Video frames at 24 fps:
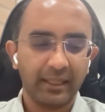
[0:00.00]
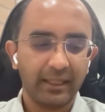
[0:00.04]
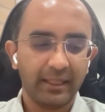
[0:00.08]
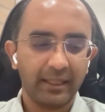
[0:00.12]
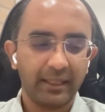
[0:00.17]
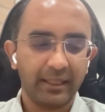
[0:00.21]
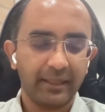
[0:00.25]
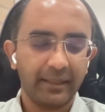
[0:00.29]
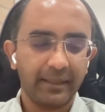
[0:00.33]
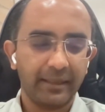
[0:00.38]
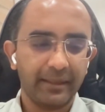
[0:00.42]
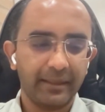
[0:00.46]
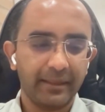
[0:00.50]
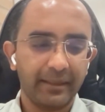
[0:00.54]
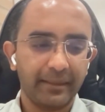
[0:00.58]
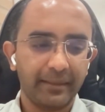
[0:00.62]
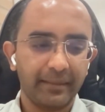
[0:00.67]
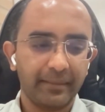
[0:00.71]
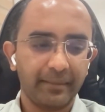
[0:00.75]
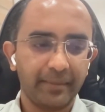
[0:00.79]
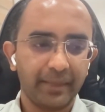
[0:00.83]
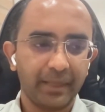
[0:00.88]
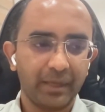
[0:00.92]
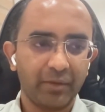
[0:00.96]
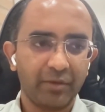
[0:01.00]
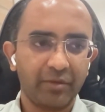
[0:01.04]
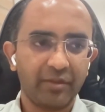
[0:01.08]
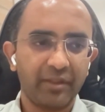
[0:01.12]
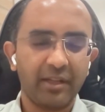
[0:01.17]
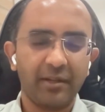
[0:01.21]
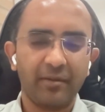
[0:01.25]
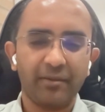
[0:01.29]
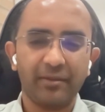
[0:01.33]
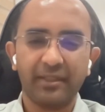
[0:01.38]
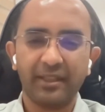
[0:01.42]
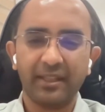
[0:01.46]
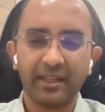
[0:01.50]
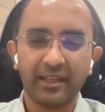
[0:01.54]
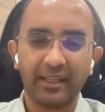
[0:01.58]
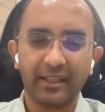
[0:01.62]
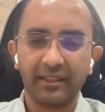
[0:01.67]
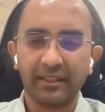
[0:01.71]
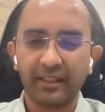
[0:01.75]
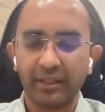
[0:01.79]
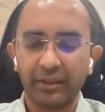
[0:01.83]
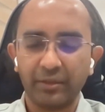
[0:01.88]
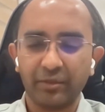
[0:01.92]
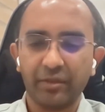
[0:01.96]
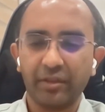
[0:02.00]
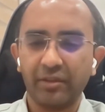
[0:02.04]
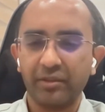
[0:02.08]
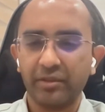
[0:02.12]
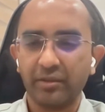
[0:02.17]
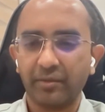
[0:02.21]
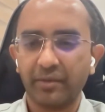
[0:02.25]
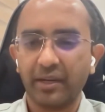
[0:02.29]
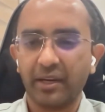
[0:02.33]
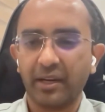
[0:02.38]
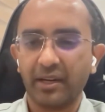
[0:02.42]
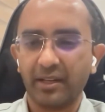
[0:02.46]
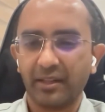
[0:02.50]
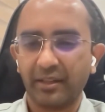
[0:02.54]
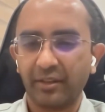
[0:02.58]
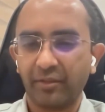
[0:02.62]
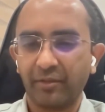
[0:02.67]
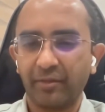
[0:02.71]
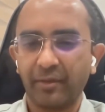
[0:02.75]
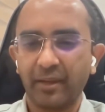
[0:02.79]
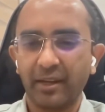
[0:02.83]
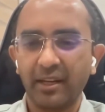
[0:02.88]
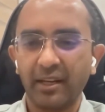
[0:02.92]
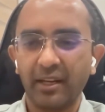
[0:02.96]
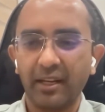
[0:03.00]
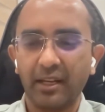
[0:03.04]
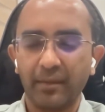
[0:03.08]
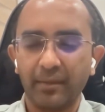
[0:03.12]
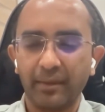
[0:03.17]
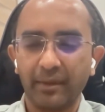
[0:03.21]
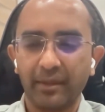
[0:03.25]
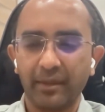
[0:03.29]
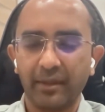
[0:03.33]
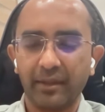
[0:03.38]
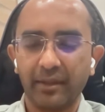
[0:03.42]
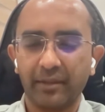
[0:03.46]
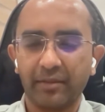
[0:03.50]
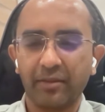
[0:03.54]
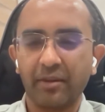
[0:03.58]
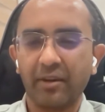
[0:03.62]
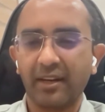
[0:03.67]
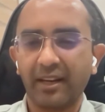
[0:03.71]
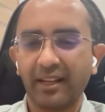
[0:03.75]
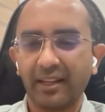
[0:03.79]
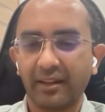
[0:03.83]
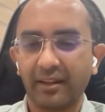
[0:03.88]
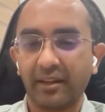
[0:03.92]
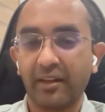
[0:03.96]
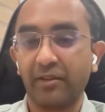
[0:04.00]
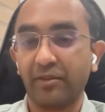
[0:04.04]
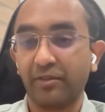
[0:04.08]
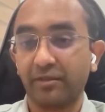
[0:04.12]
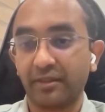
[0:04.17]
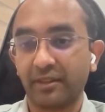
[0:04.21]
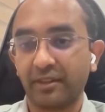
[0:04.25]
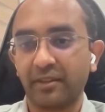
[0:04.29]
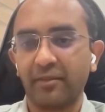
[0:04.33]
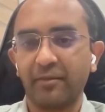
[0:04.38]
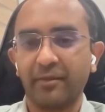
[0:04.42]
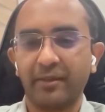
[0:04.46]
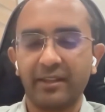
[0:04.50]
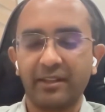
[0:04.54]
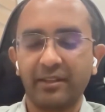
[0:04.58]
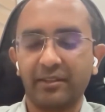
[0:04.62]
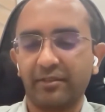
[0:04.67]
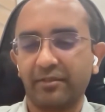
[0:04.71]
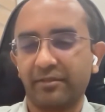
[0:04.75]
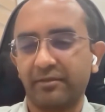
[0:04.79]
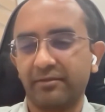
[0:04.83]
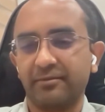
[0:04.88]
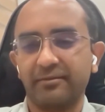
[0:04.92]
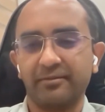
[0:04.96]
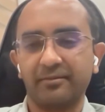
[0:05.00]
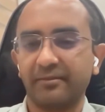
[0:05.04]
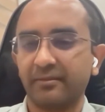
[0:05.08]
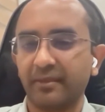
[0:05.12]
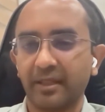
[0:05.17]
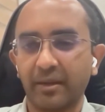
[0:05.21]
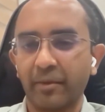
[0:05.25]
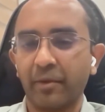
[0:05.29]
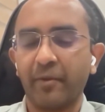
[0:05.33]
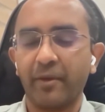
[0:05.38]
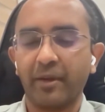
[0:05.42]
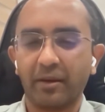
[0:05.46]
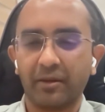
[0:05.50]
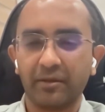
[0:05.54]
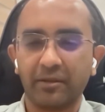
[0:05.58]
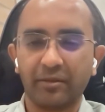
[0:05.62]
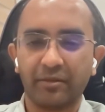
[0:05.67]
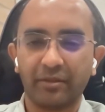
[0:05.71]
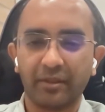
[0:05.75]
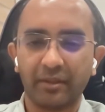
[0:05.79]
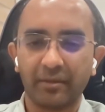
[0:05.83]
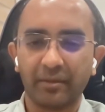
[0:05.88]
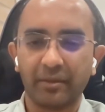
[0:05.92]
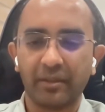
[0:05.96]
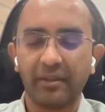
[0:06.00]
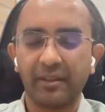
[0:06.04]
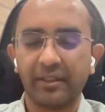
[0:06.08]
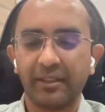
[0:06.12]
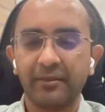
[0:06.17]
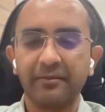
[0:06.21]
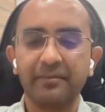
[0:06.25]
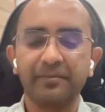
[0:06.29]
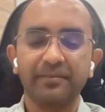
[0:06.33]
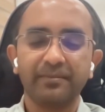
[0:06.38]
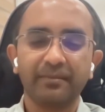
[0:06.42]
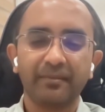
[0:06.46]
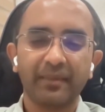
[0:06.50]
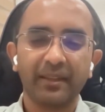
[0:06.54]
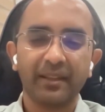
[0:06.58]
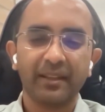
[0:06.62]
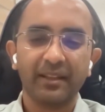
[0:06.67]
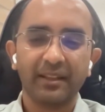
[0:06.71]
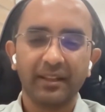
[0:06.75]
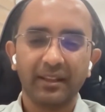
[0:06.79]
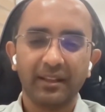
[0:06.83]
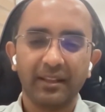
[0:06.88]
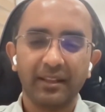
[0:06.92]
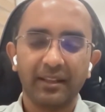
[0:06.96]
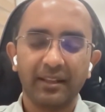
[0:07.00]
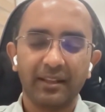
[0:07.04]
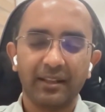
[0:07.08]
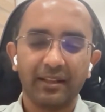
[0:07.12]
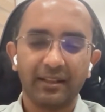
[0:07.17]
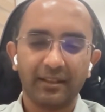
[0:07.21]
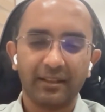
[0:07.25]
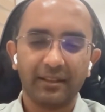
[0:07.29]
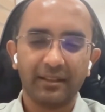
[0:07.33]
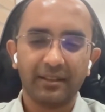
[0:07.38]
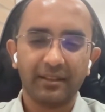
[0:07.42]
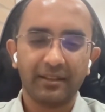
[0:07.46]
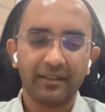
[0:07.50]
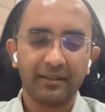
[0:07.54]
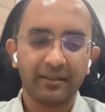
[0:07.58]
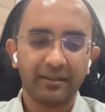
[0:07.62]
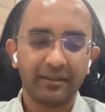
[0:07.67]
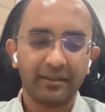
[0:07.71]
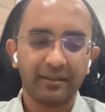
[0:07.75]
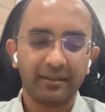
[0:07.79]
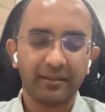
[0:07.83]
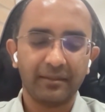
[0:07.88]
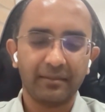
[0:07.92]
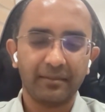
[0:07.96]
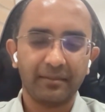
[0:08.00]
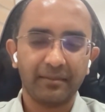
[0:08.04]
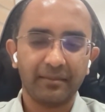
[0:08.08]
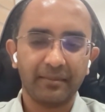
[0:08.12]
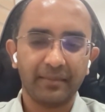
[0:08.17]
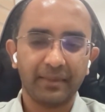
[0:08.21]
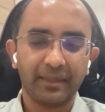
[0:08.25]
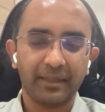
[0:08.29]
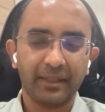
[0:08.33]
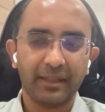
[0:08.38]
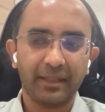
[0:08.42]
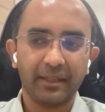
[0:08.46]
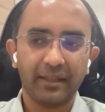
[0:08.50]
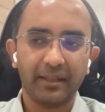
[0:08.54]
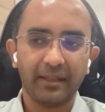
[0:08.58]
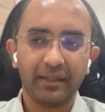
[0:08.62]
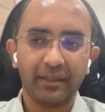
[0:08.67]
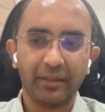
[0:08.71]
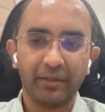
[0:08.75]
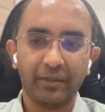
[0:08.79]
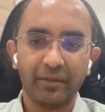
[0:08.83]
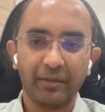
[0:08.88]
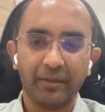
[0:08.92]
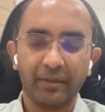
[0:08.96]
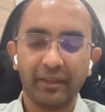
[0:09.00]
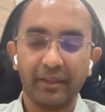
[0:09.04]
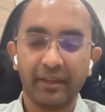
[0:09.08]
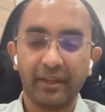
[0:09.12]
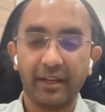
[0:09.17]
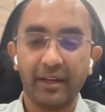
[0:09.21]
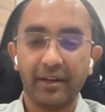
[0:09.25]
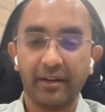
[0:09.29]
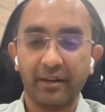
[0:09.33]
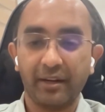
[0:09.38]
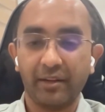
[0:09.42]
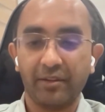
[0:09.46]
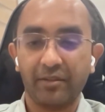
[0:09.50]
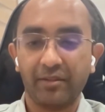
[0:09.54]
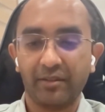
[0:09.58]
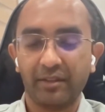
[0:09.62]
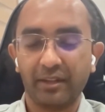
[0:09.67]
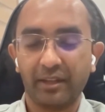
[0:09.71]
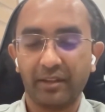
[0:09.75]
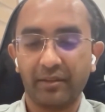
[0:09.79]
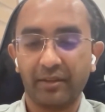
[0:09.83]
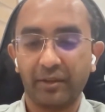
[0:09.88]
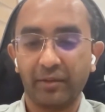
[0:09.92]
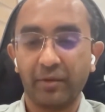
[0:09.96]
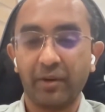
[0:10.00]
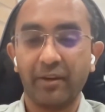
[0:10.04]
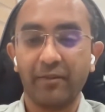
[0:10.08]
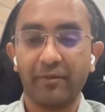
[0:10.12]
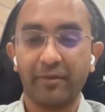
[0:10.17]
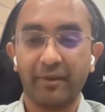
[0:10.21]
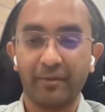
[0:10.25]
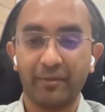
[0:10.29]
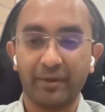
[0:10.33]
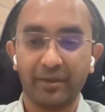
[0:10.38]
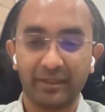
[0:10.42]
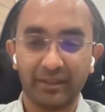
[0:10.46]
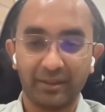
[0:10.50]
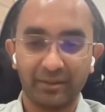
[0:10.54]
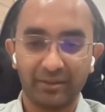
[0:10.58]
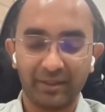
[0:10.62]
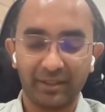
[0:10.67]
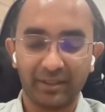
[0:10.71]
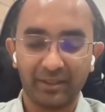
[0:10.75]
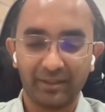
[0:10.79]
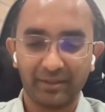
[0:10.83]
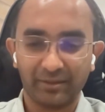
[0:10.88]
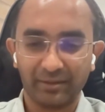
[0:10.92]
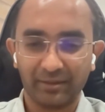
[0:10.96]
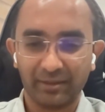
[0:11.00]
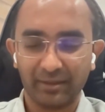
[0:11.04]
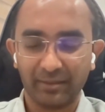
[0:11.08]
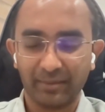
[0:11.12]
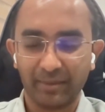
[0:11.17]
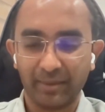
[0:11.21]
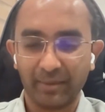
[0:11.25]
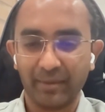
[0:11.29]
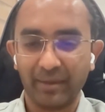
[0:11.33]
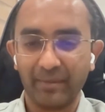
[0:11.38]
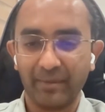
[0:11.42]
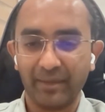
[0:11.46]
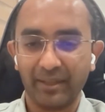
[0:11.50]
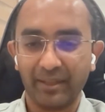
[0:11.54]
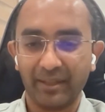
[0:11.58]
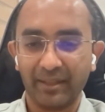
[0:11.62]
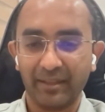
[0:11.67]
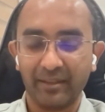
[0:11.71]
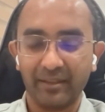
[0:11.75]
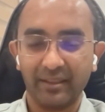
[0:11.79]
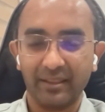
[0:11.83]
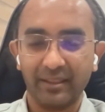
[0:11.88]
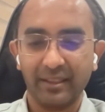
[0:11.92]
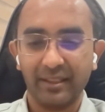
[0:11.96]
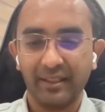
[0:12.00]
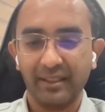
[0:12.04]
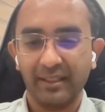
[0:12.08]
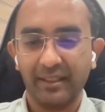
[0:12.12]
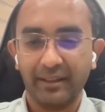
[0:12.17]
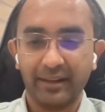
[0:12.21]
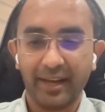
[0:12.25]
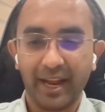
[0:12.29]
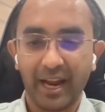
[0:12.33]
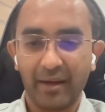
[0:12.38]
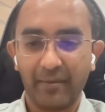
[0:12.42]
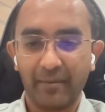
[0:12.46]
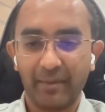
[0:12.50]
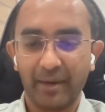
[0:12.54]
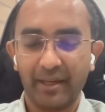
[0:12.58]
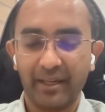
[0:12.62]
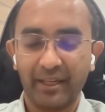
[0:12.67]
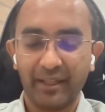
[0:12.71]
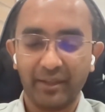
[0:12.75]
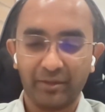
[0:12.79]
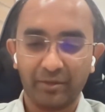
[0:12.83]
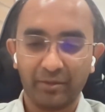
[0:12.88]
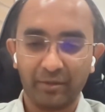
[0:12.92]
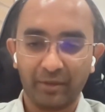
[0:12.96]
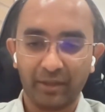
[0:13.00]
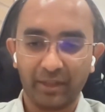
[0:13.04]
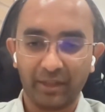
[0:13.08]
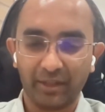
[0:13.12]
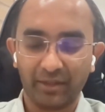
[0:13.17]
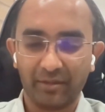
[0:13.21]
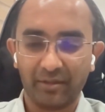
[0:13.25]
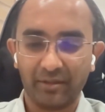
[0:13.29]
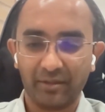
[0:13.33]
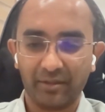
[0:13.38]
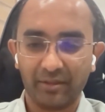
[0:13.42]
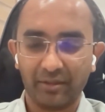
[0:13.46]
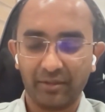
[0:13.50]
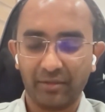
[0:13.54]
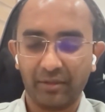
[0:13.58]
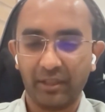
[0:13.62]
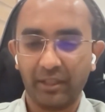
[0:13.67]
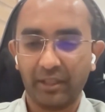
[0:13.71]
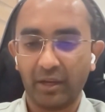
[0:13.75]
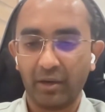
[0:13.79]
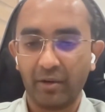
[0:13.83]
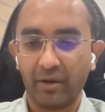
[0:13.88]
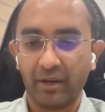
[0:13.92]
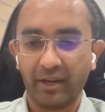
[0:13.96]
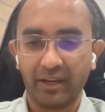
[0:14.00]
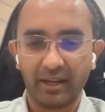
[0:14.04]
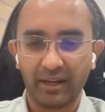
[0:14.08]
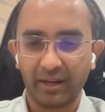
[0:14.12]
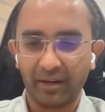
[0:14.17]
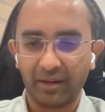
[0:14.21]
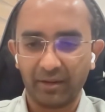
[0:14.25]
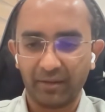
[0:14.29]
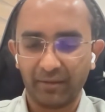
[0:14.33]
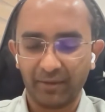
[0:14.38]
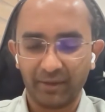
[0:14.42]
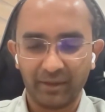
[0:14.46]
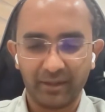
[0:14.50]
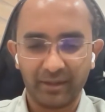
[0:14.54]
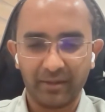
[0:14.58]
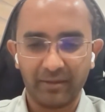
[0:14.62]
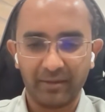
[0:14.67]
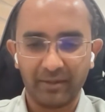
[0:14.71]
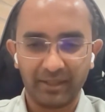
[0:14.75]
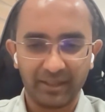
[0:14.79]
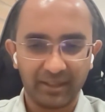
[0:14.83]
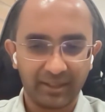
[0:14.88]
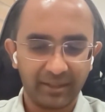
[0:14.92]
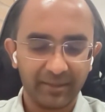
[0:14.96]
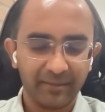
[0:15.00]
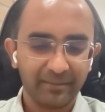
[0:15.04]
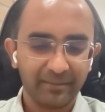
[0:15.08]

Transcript: But outside of that, I think the usage of Dart is fairly limited. It's not like Rust, where it's everywhere on the server, right? Um, and you even create Rust as a UI framework these days. People are building React bindings to Rust using Tauri. I don't know if you heard of that.